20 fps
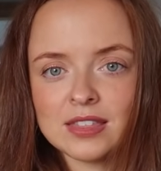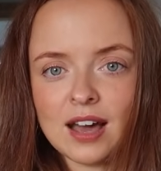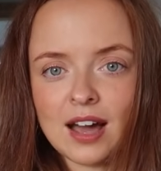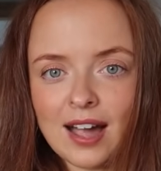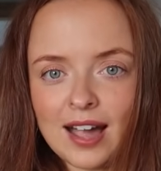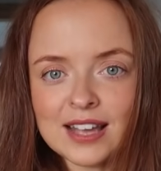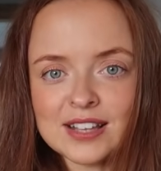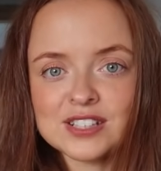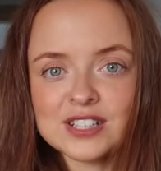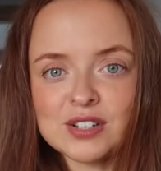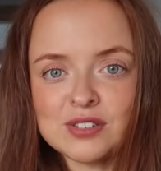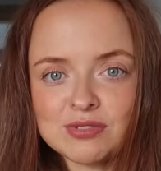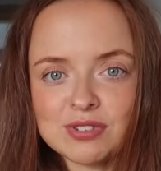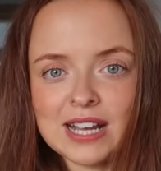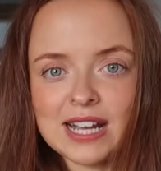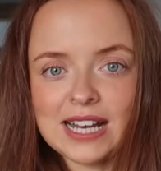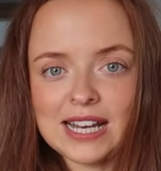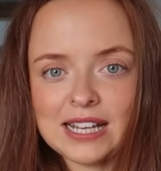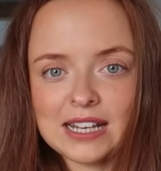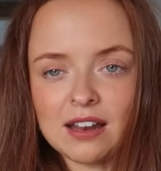I actually
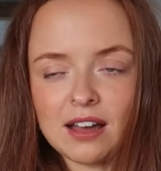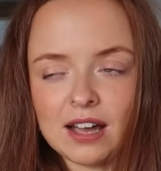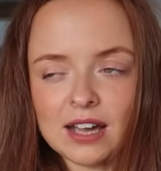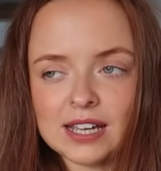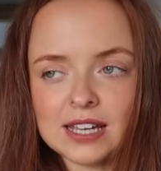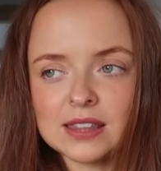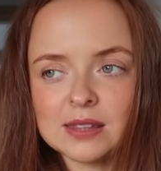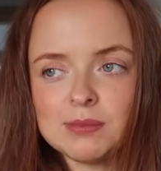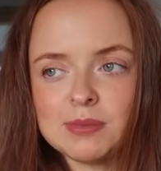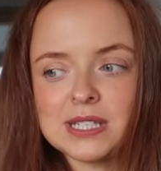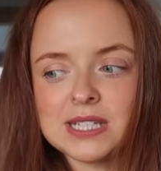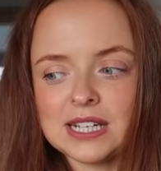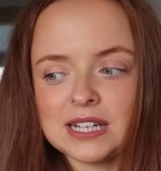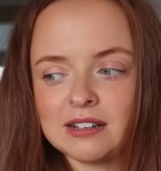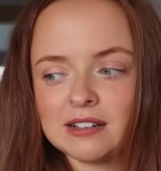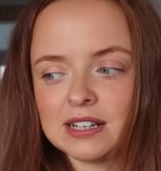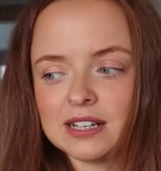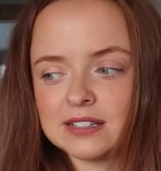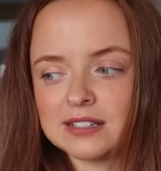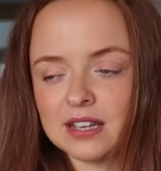really like the
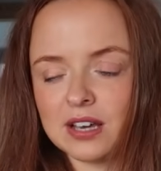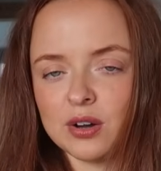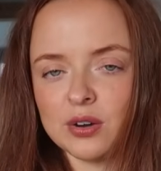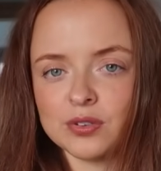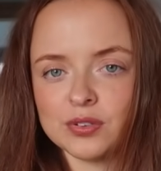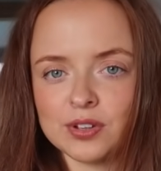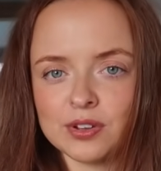material itself.